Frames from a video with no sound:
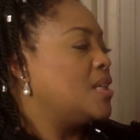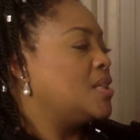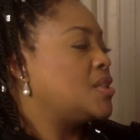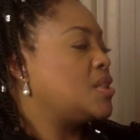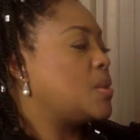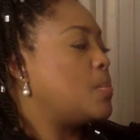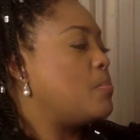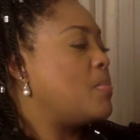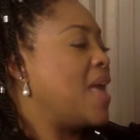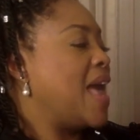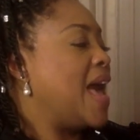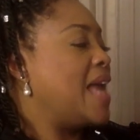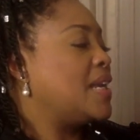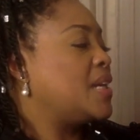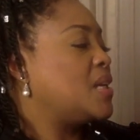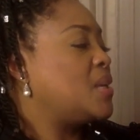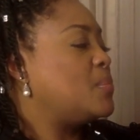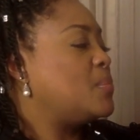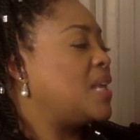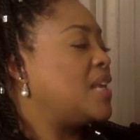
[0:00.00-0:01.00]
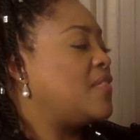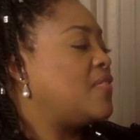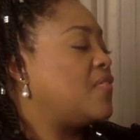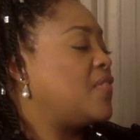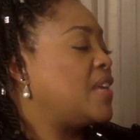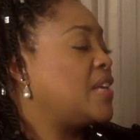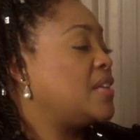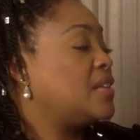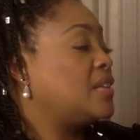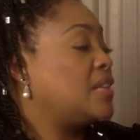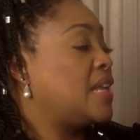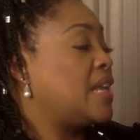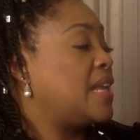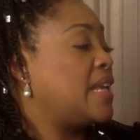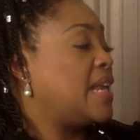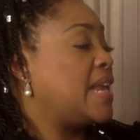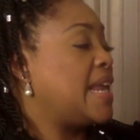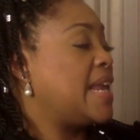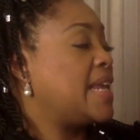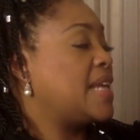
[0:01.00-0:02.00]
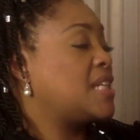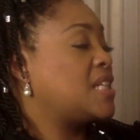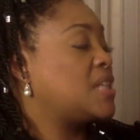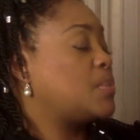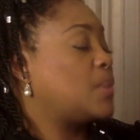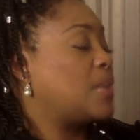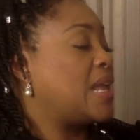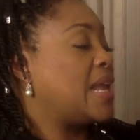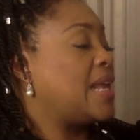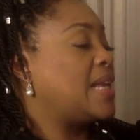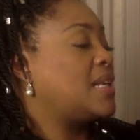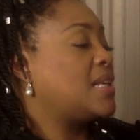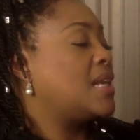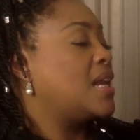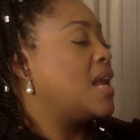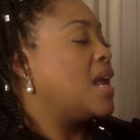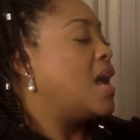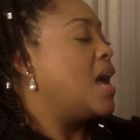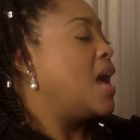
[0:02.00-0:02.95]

To Madame and Vitaline, he explained,